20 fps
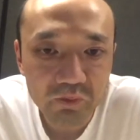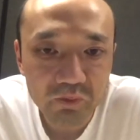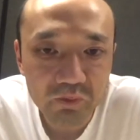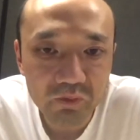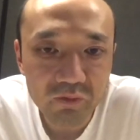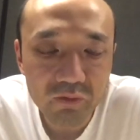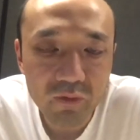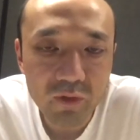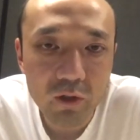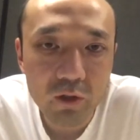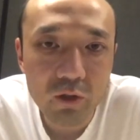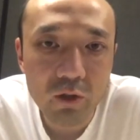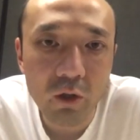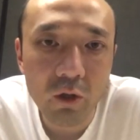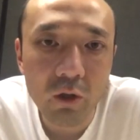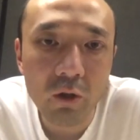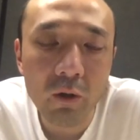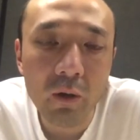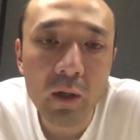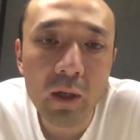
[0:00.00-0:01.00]

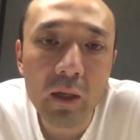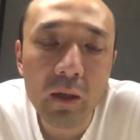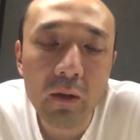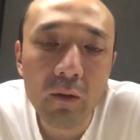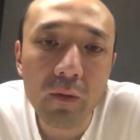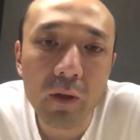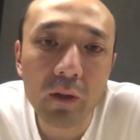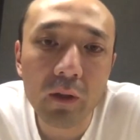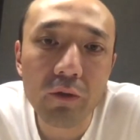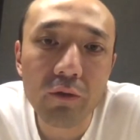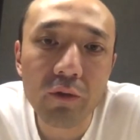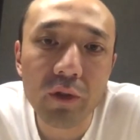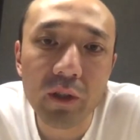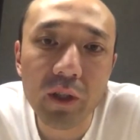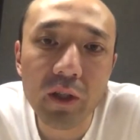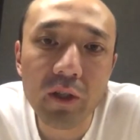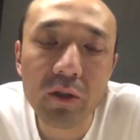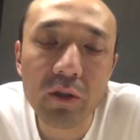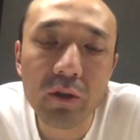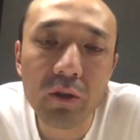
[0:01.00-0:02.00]
So for the
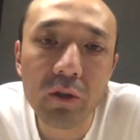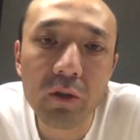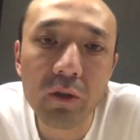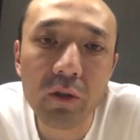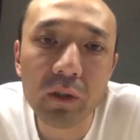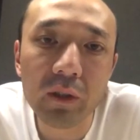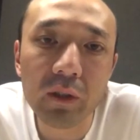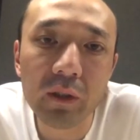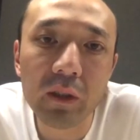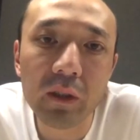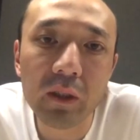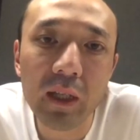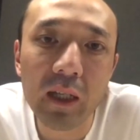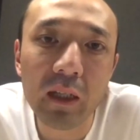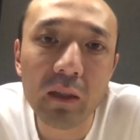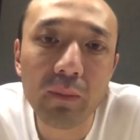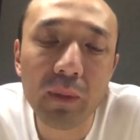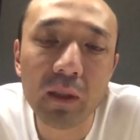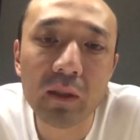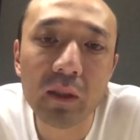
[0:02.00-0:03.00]
traditional
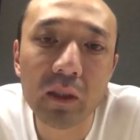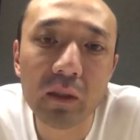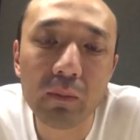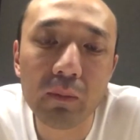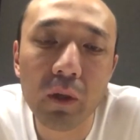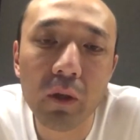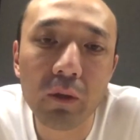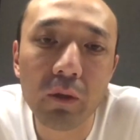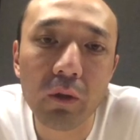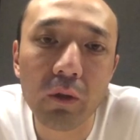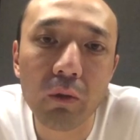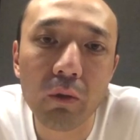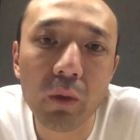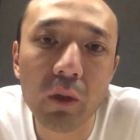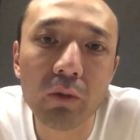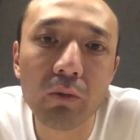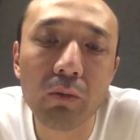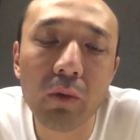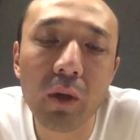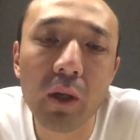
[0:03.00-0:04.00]
internet business model,
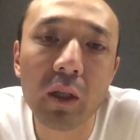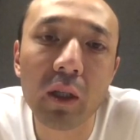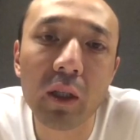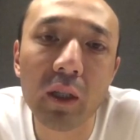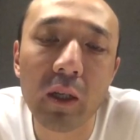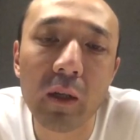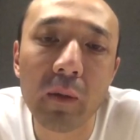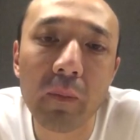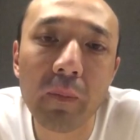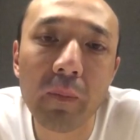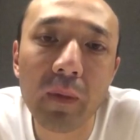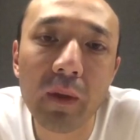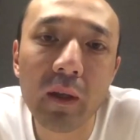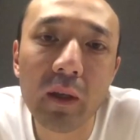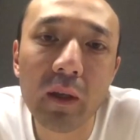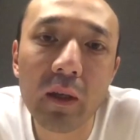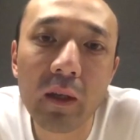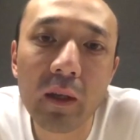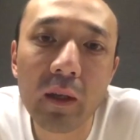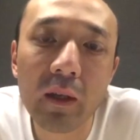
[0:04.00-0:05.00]
won't work here.
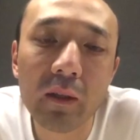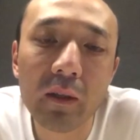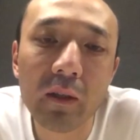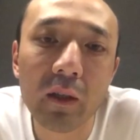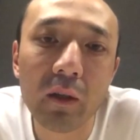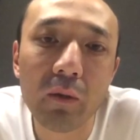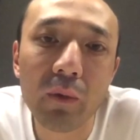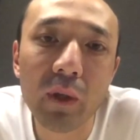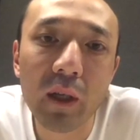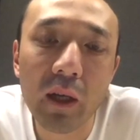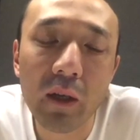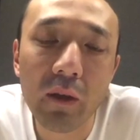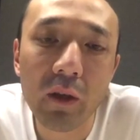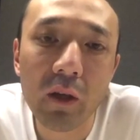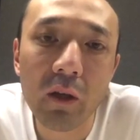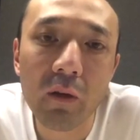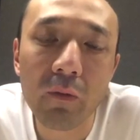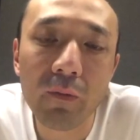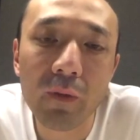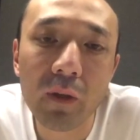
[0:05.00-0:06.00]
We
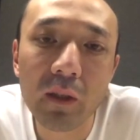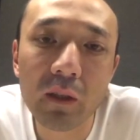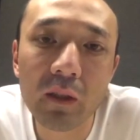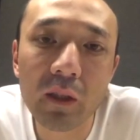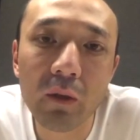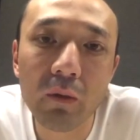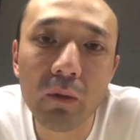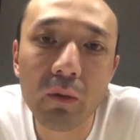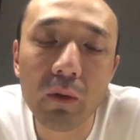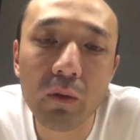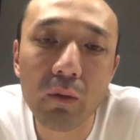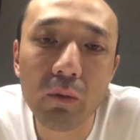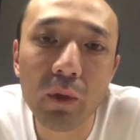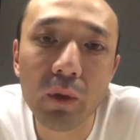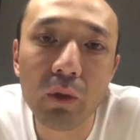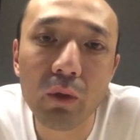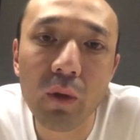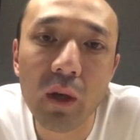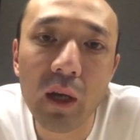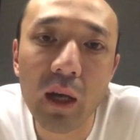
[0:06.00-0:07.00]
cannot. First thing, we
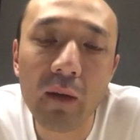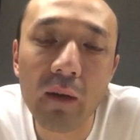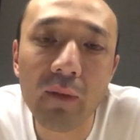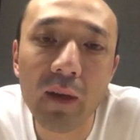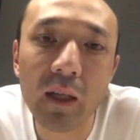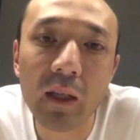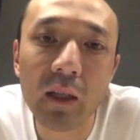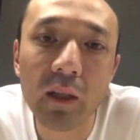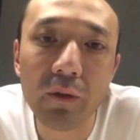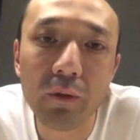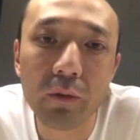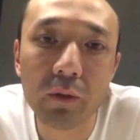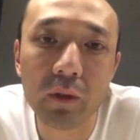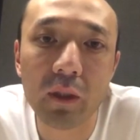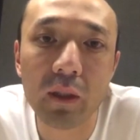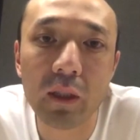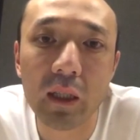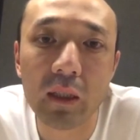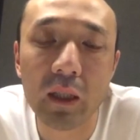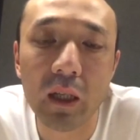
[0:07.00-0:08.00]
don't have any user
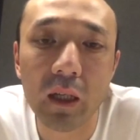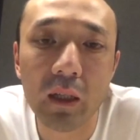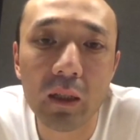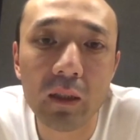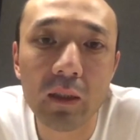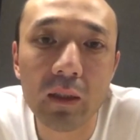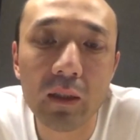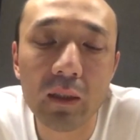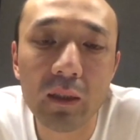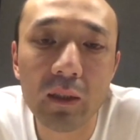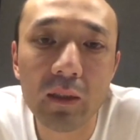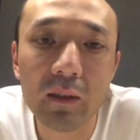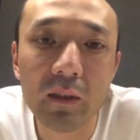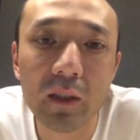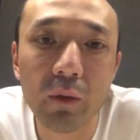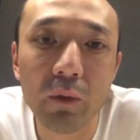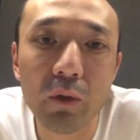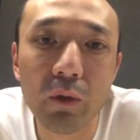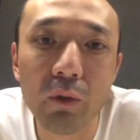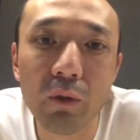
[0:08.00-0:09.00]
data.
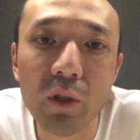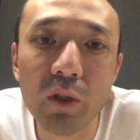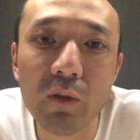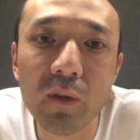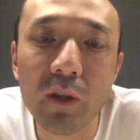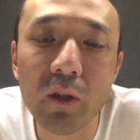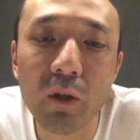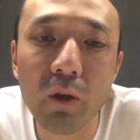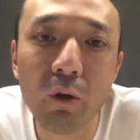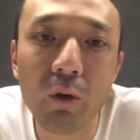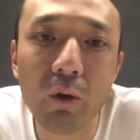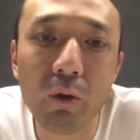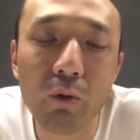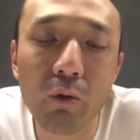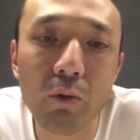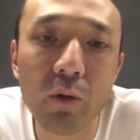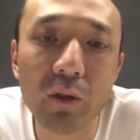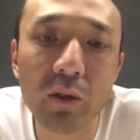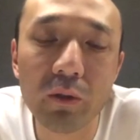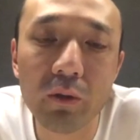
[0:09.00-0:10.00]
We don't even know
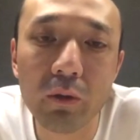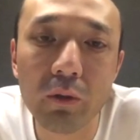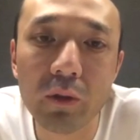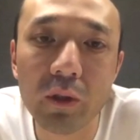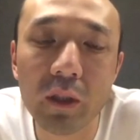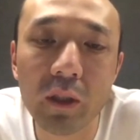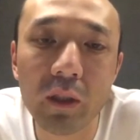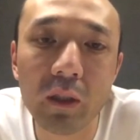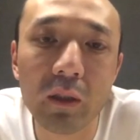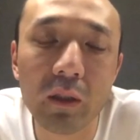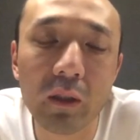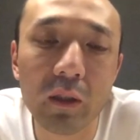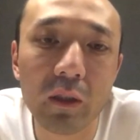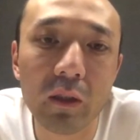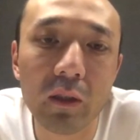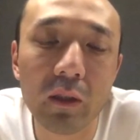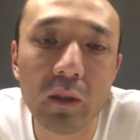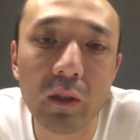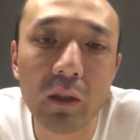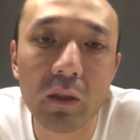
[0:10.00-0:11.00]
who is using
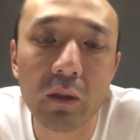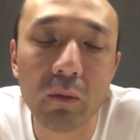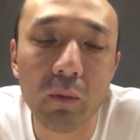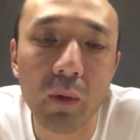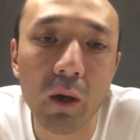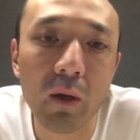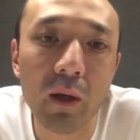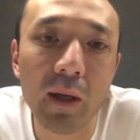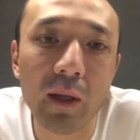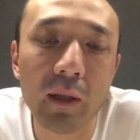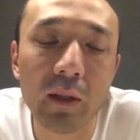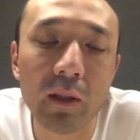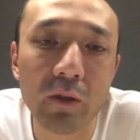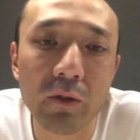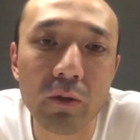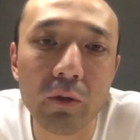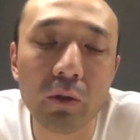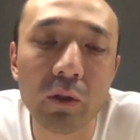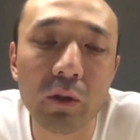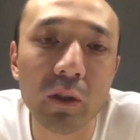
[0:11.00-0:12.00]
the wallet, is
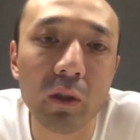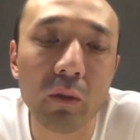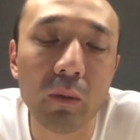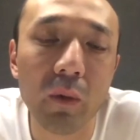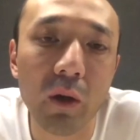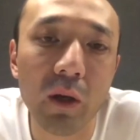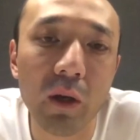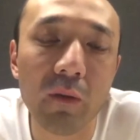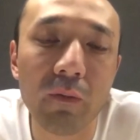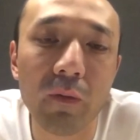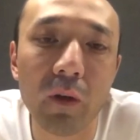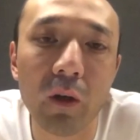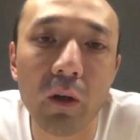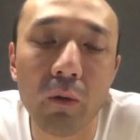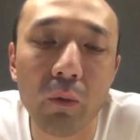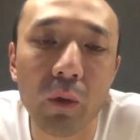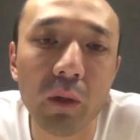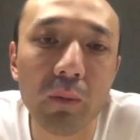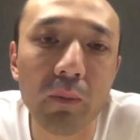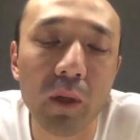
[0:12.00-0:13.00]
using the wallet for
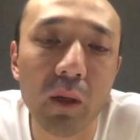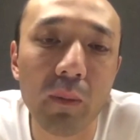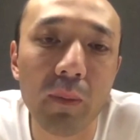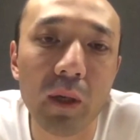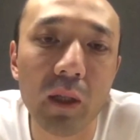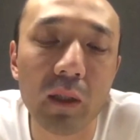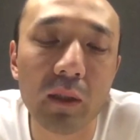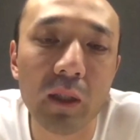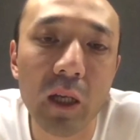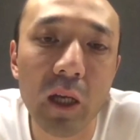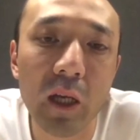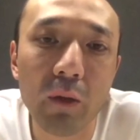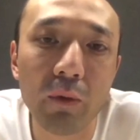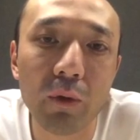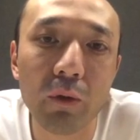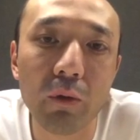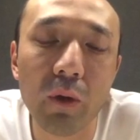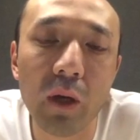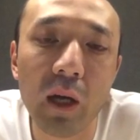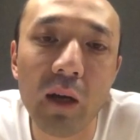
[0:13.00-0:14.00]
what purpose. We
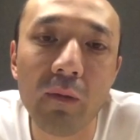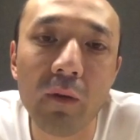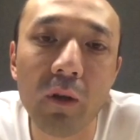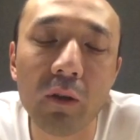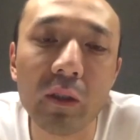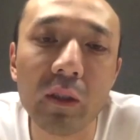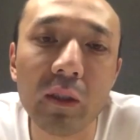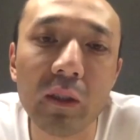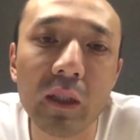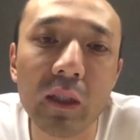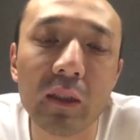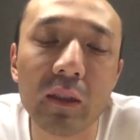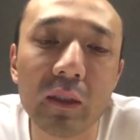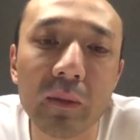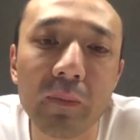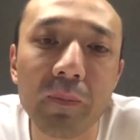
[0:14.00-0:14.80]
don't have all these things.